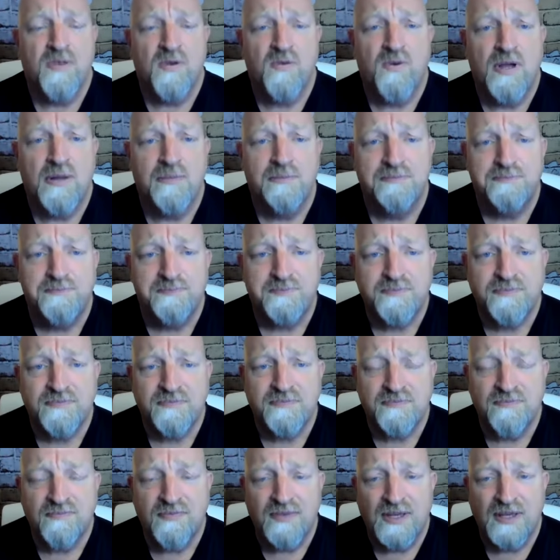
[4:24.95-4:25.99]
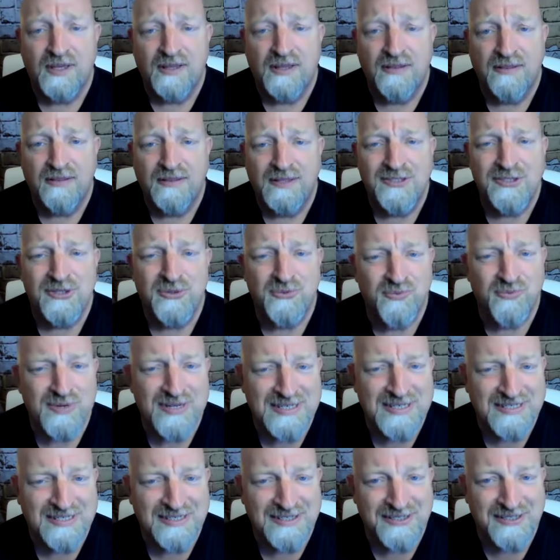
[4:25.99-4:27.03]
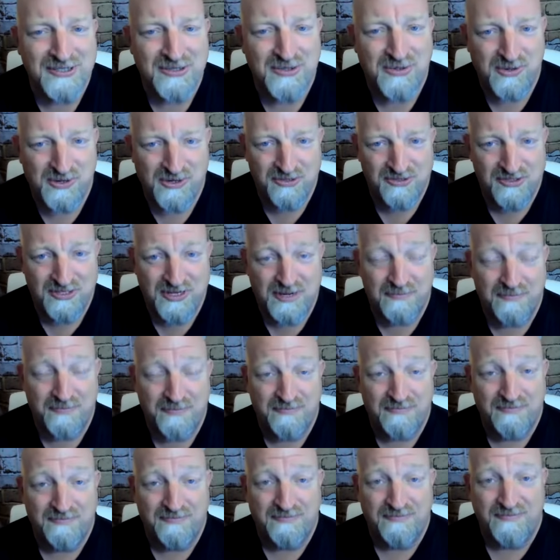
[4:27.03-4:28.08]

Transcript: Well, there's a reason the score goes up